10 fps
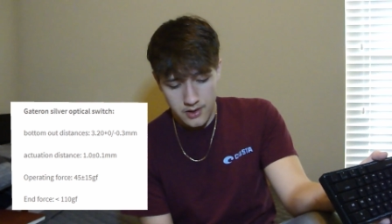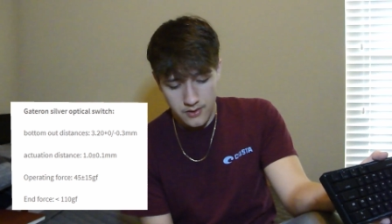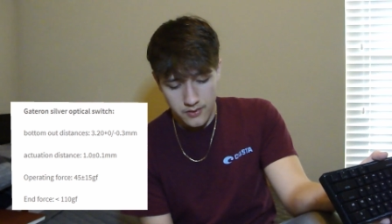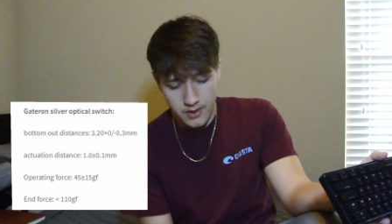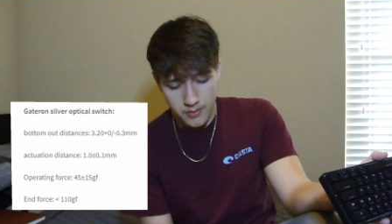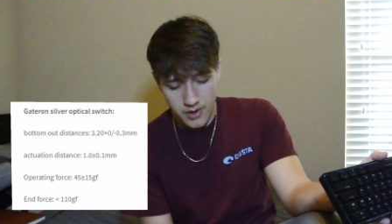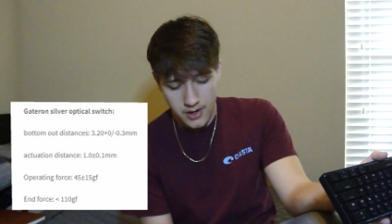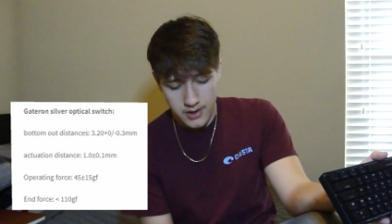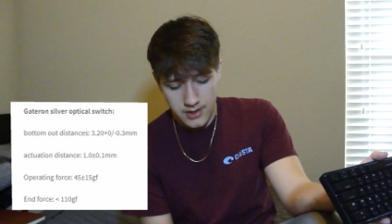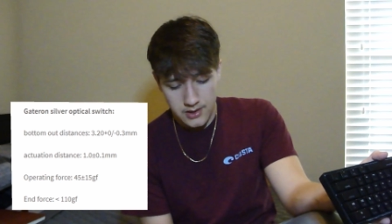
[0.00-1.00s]
and if we
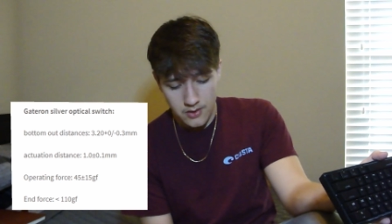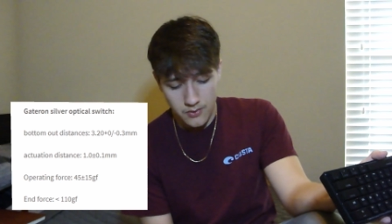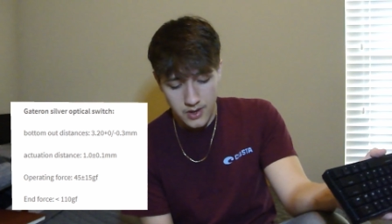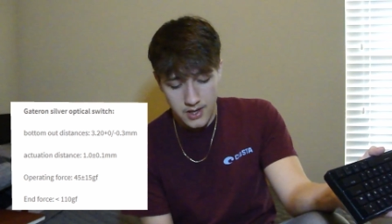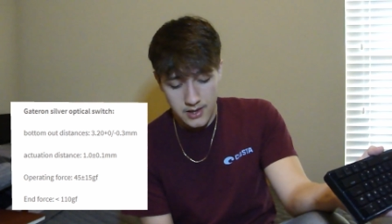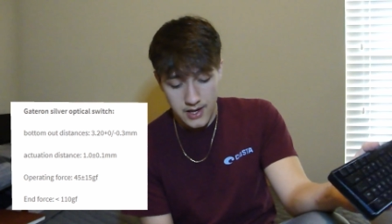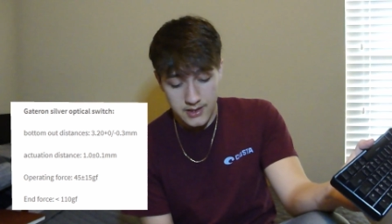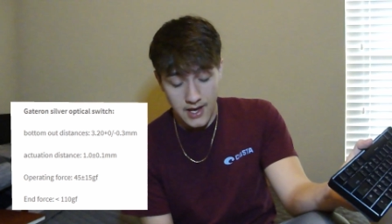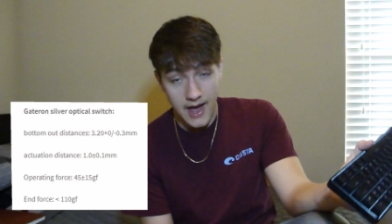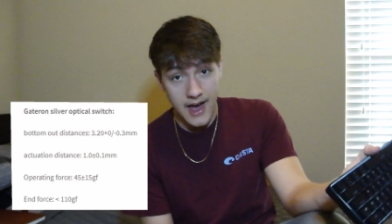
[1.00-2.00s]
compare that to the red, that
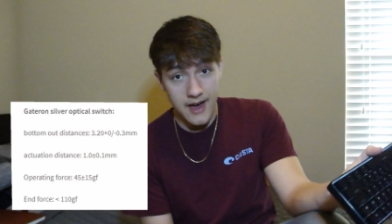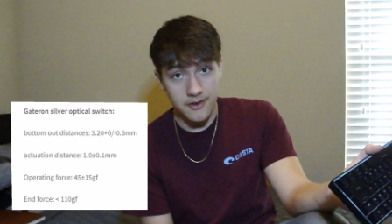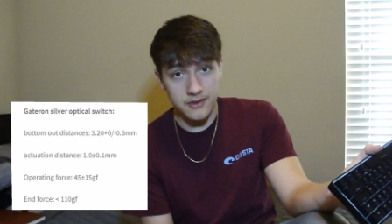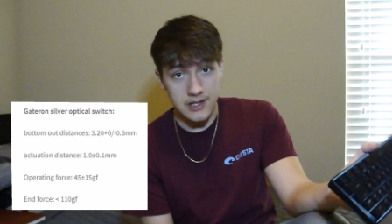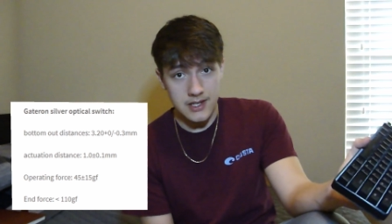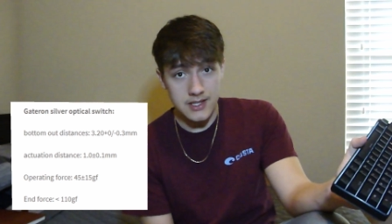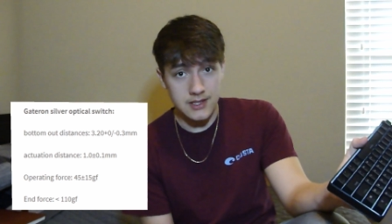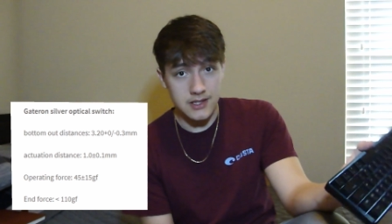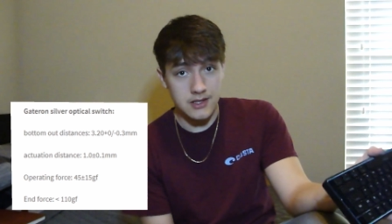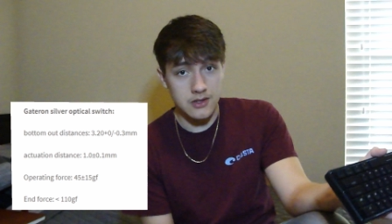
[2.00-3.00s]
is half the distance.